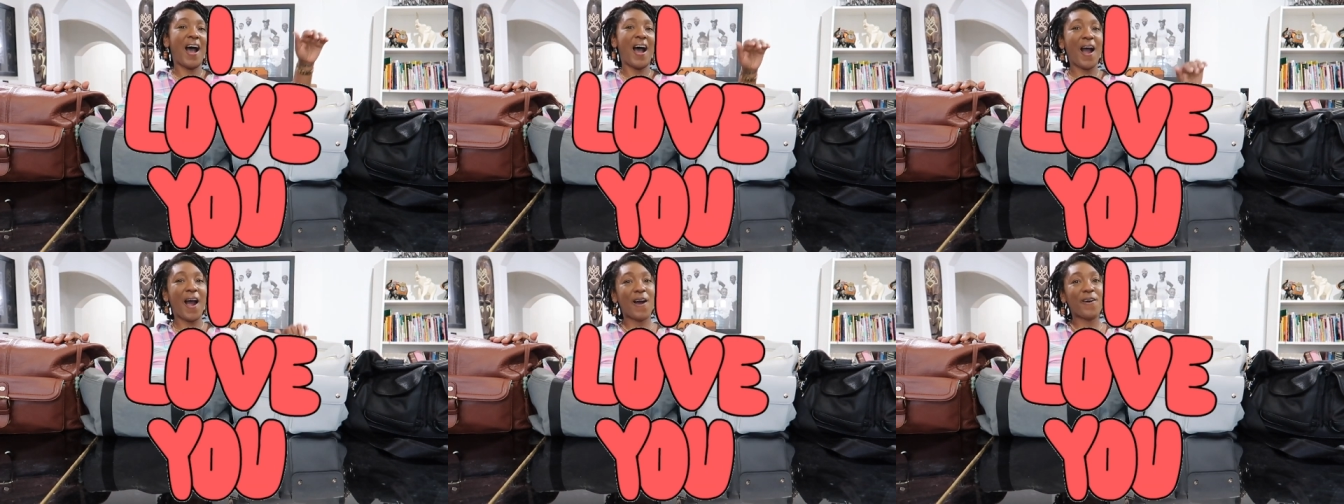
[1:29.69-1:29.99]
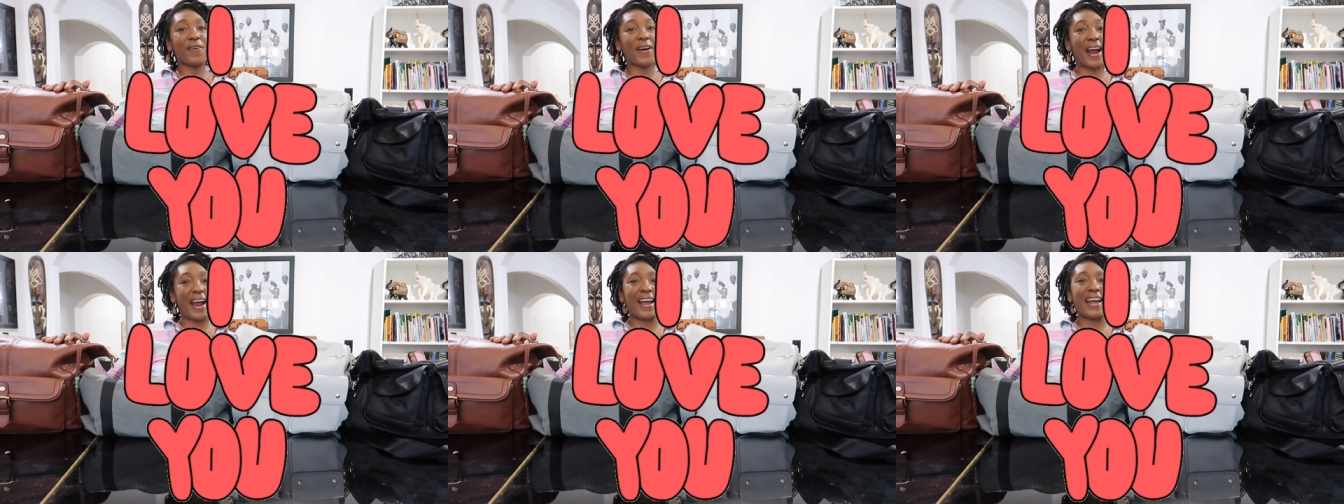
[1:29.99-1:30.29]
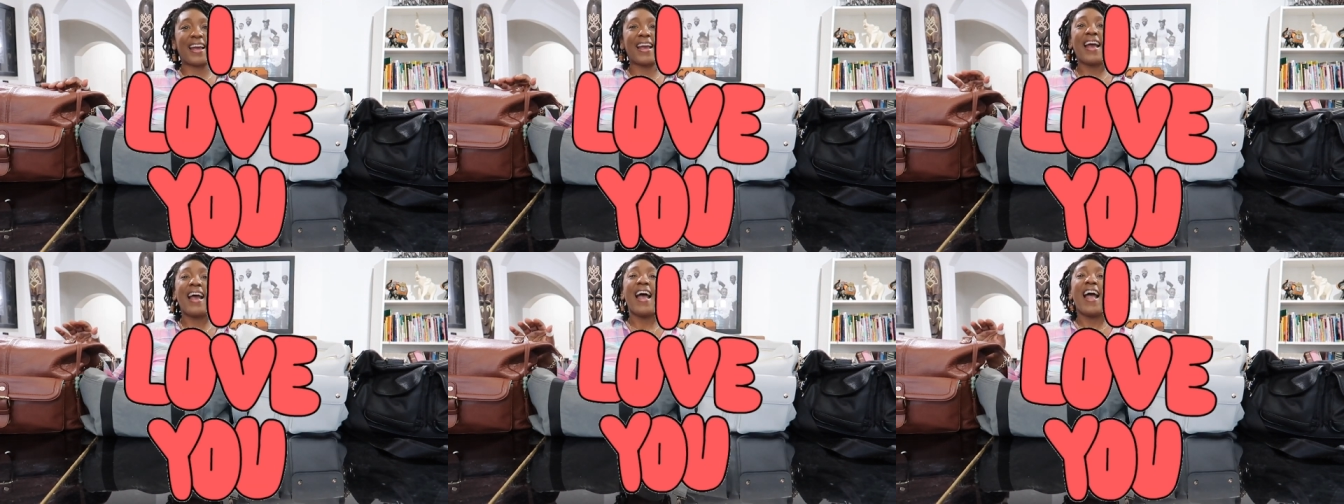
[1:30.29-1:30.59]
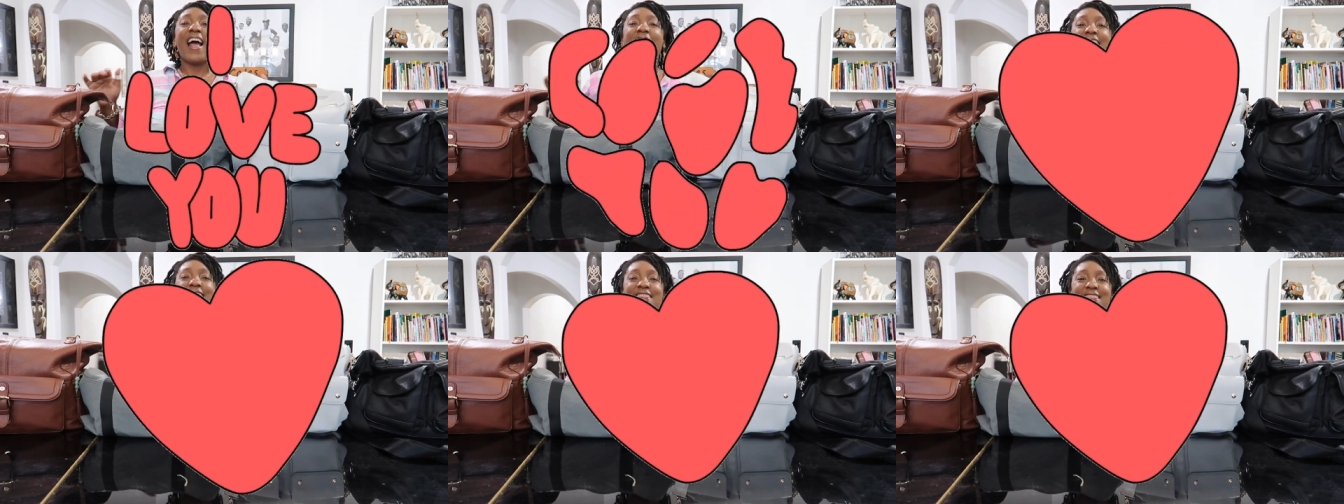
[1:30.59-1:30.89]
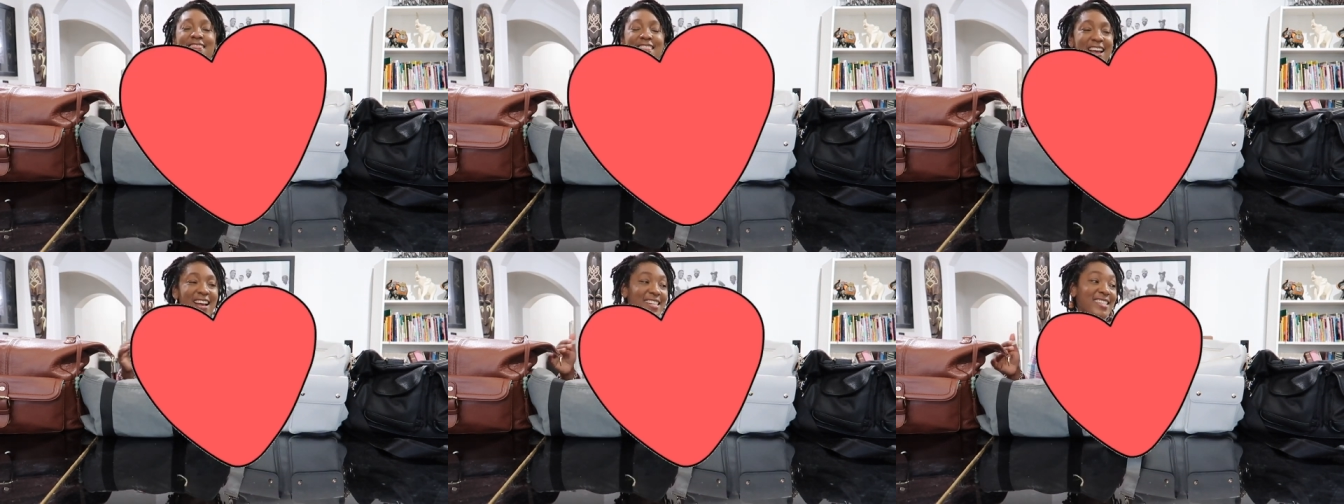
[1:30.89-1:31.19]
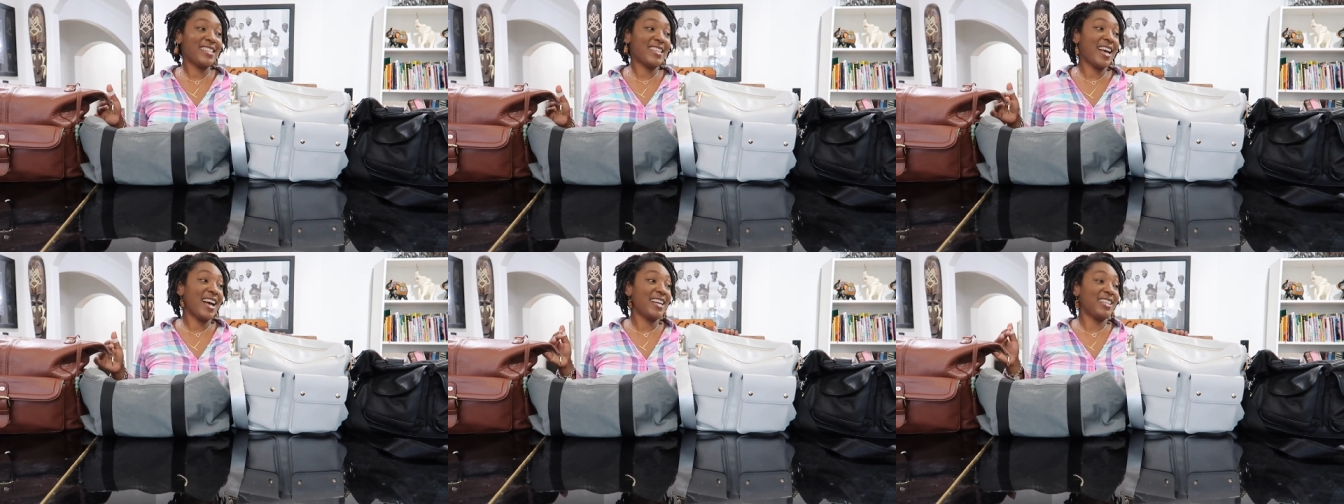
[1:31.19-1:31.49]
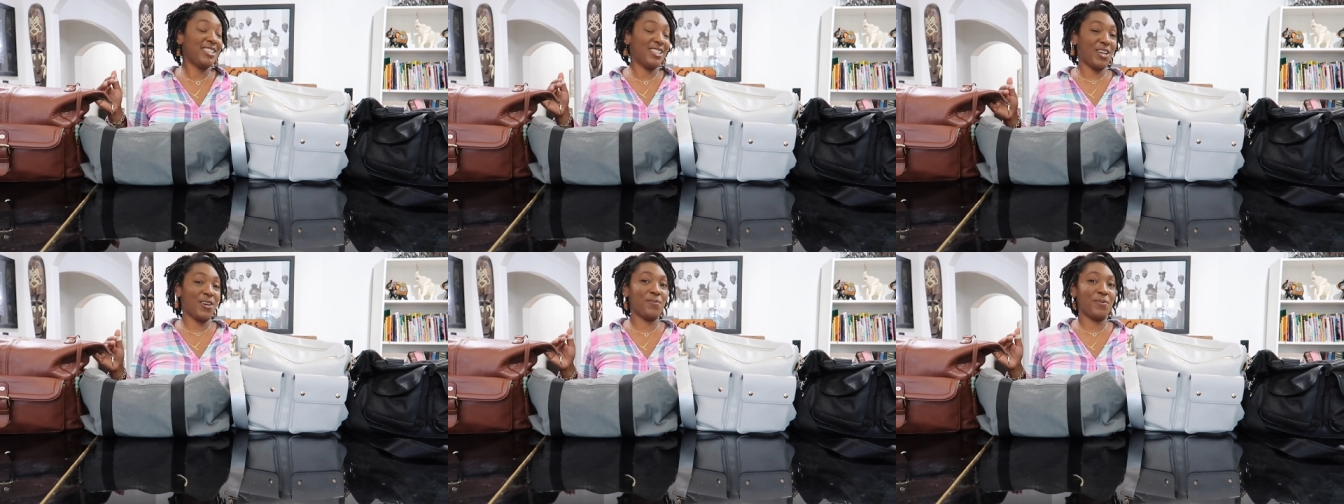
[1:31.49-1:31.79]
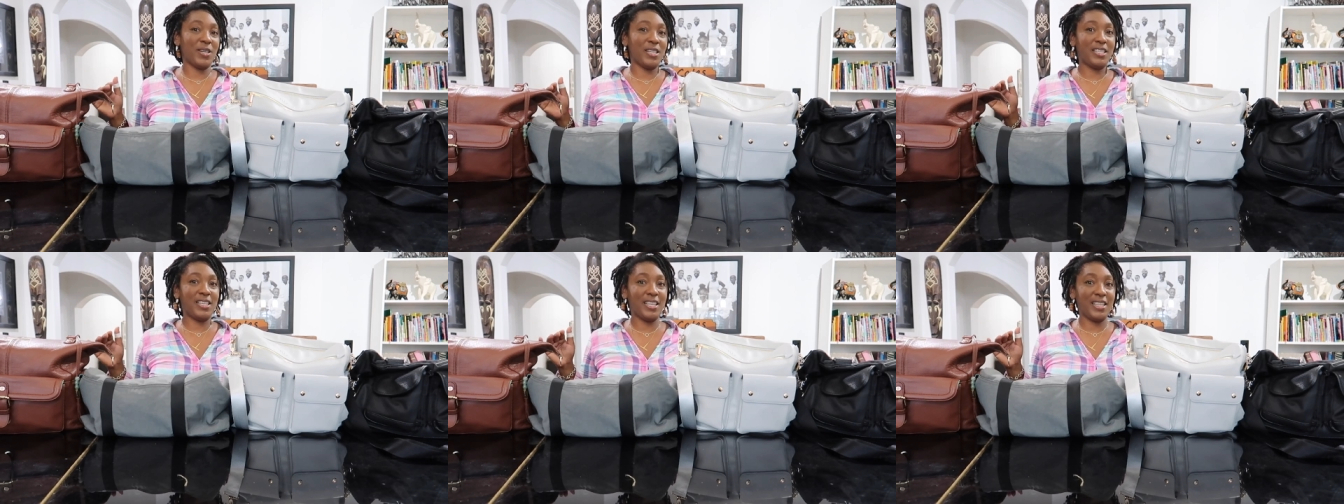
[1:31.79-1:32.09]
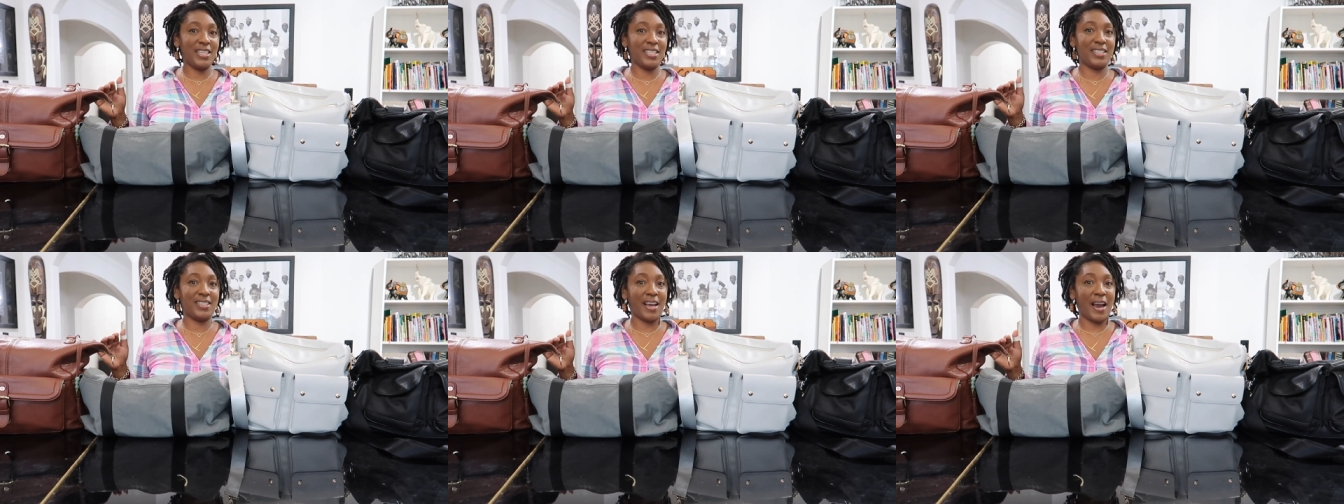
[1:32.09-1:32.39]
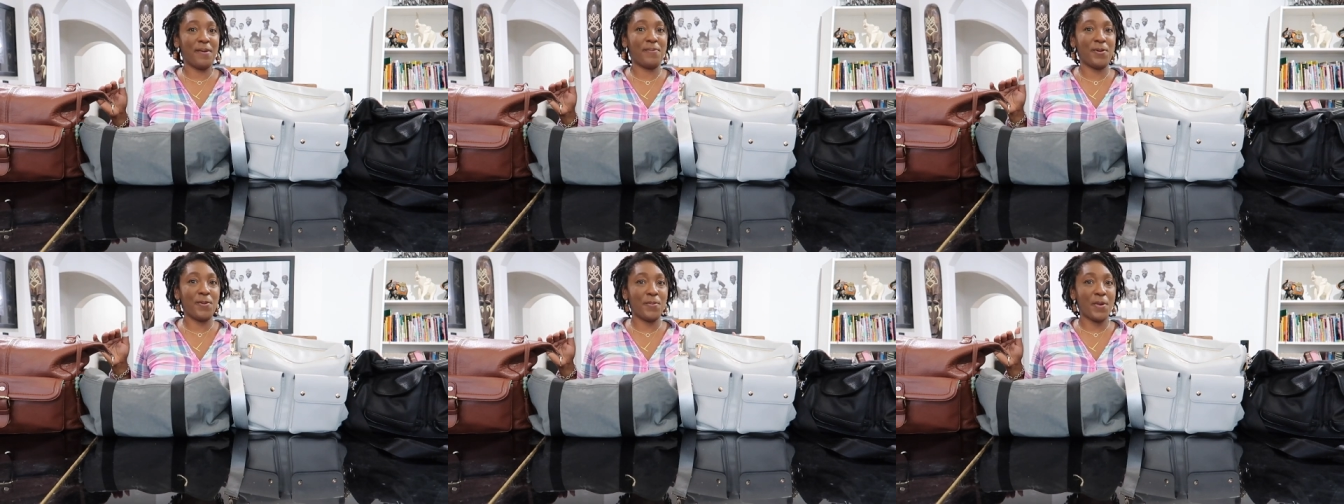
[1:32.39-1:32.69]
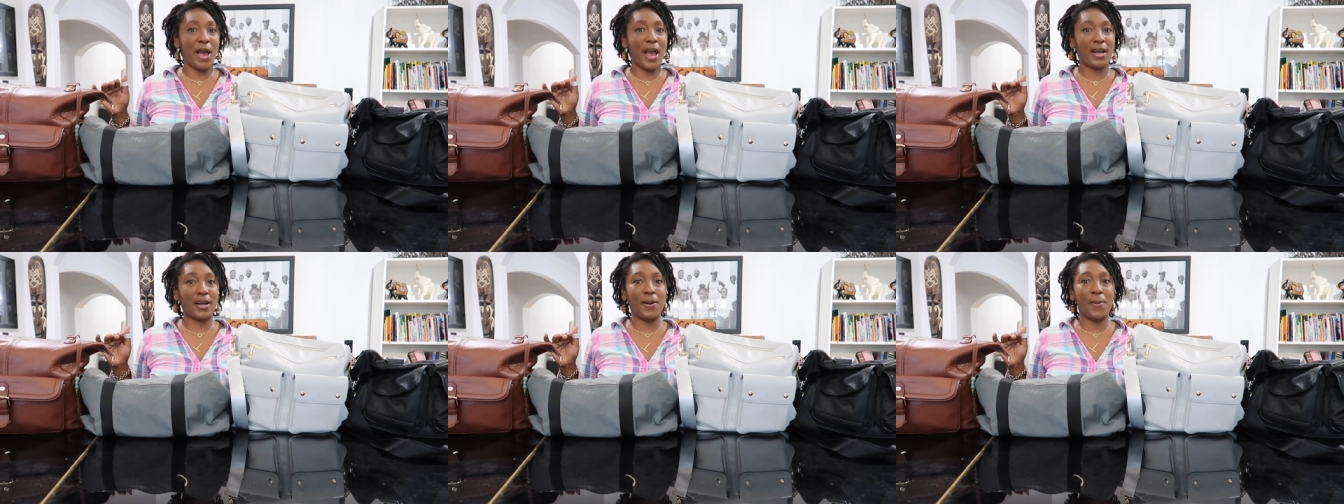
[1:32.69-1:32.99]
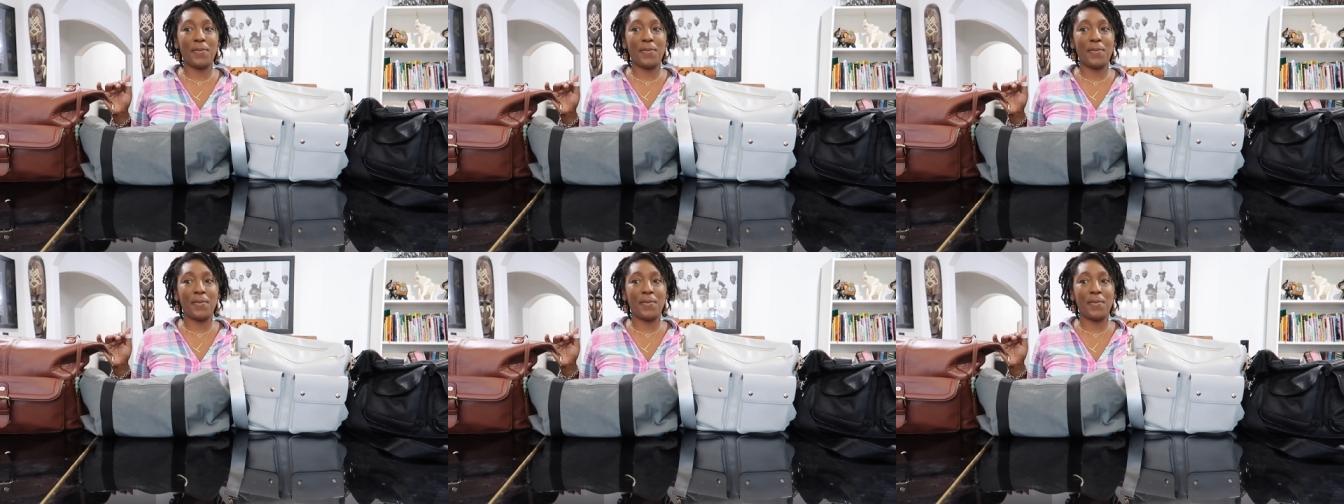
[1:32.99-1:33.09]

All right, let's jump into this diaper bag